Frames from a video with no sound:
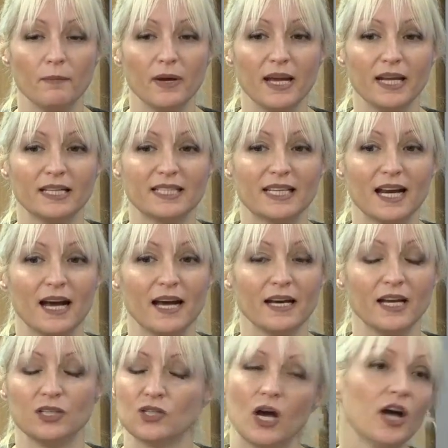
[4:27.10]
It's
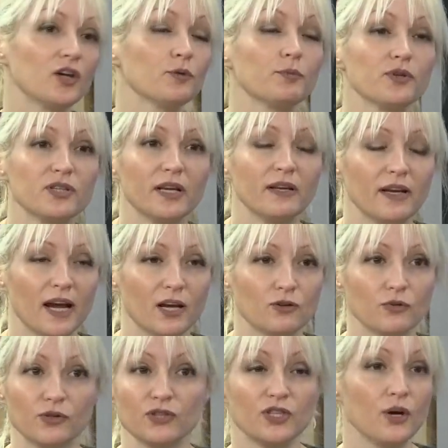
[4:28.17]
100% natural.
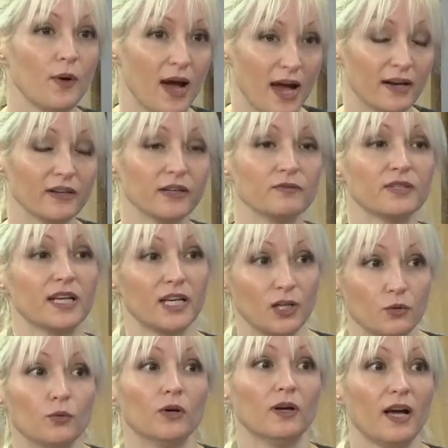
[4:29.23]
There's no additives like you
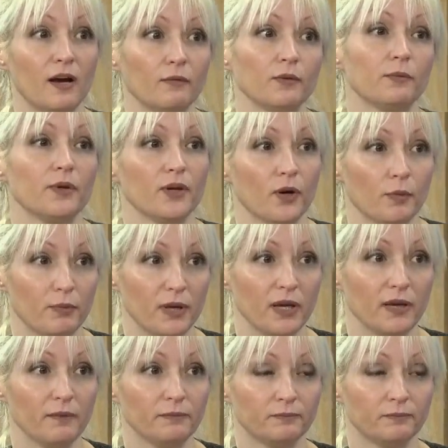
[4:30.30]
will have with PRP.